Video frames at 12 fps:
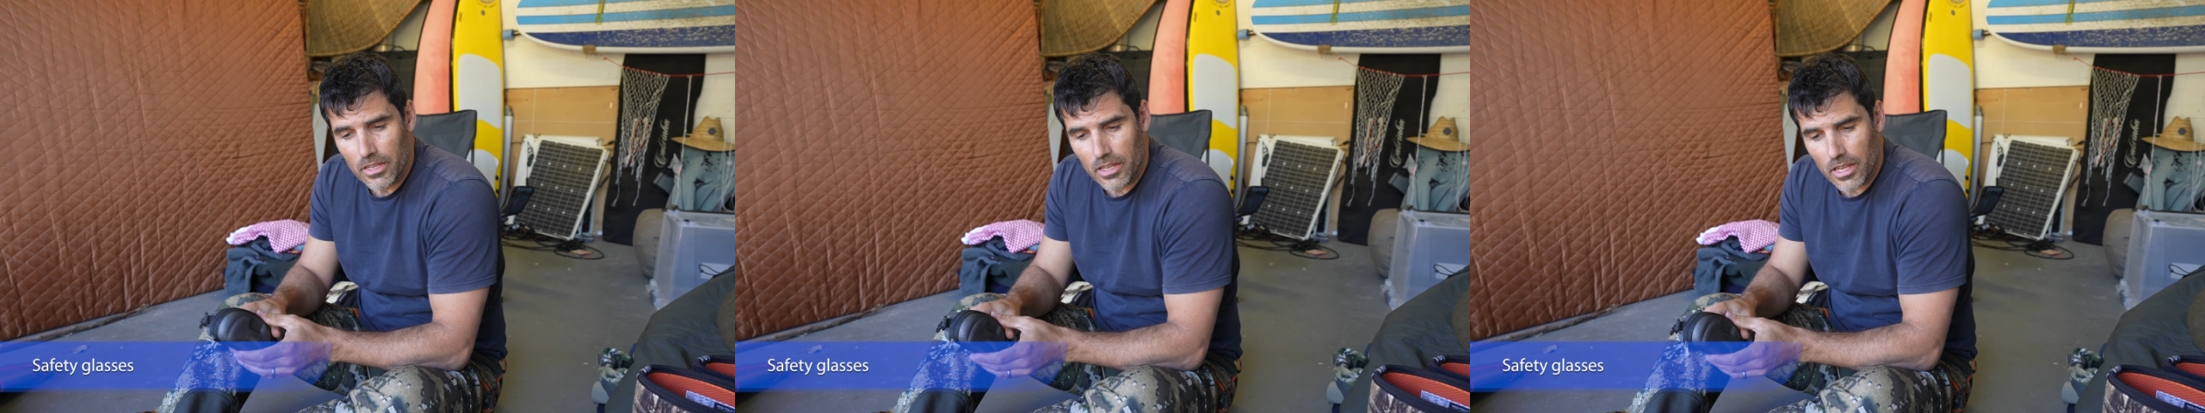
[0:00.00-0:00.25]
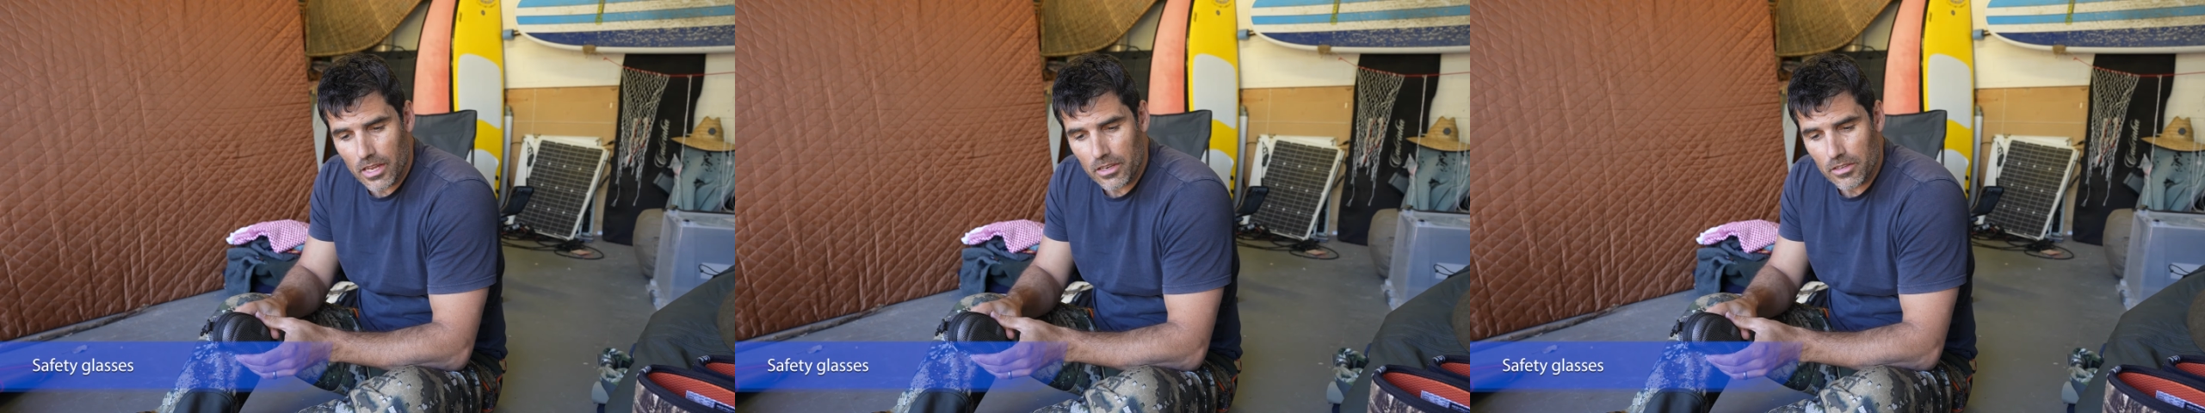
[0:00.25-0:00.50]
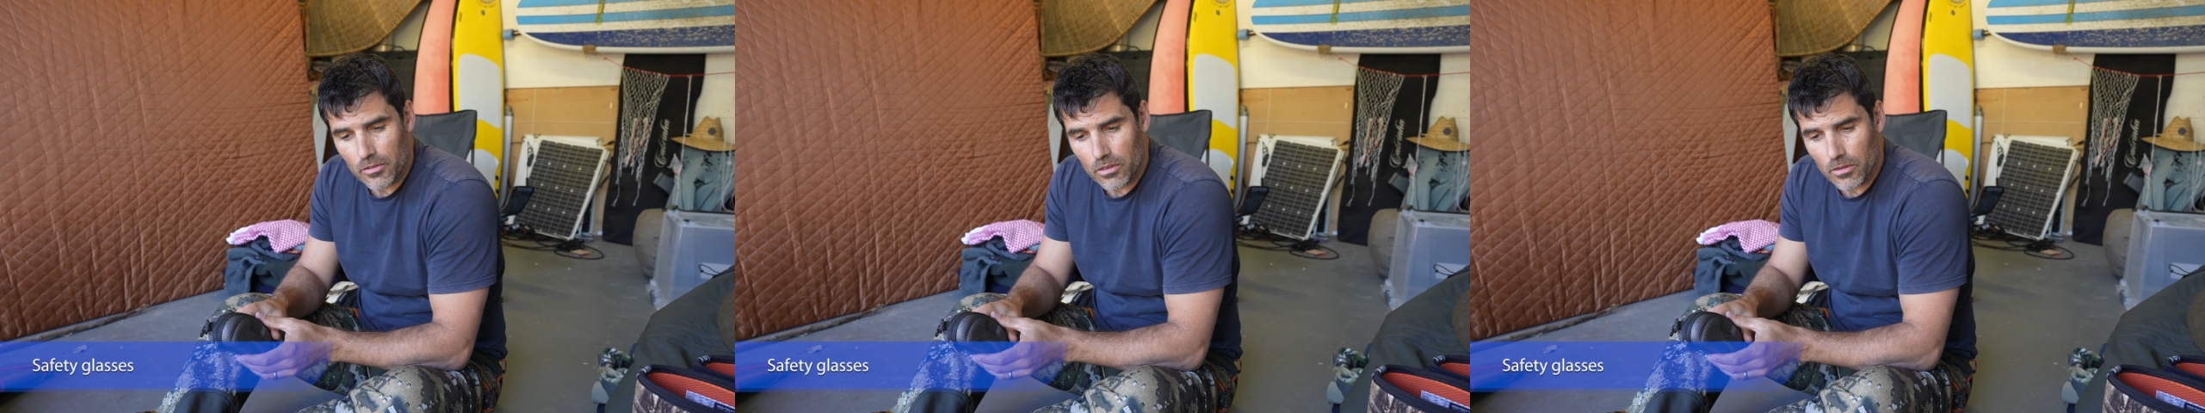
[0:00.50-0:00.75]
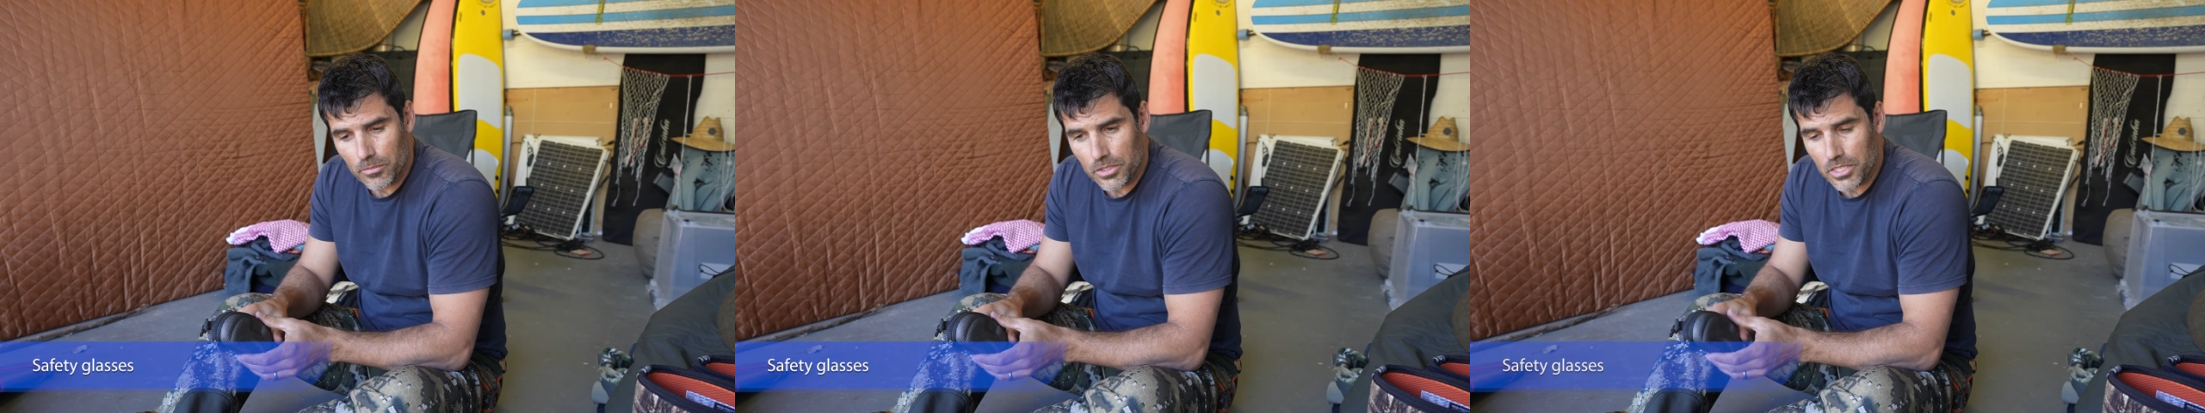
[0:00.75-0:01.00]
and
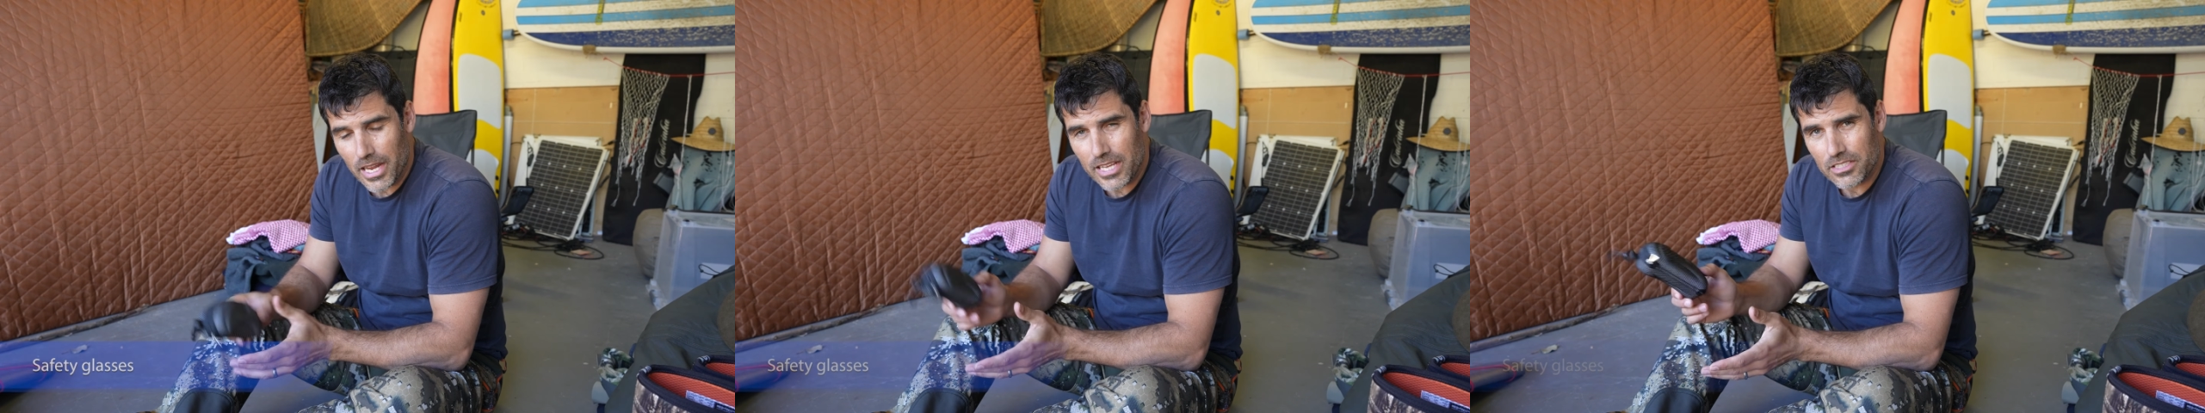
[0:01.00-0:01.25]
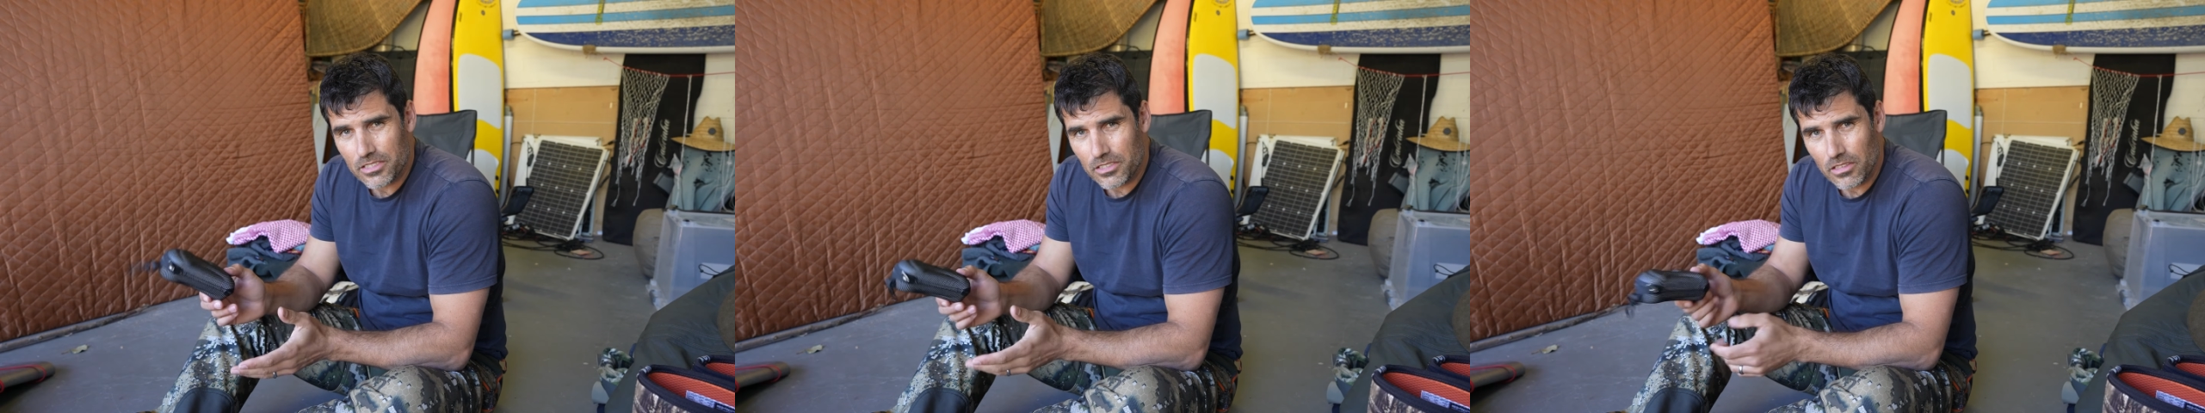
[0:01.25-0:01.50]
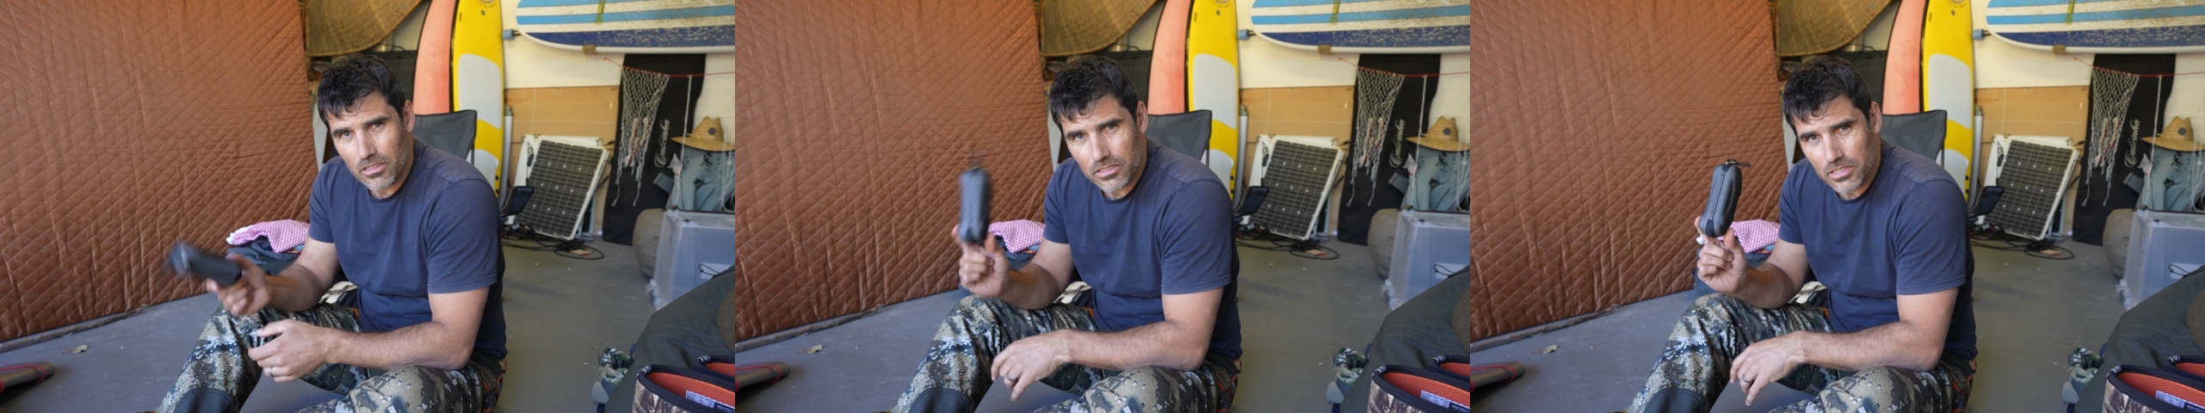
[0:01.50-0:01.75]
I'm using axes a lot,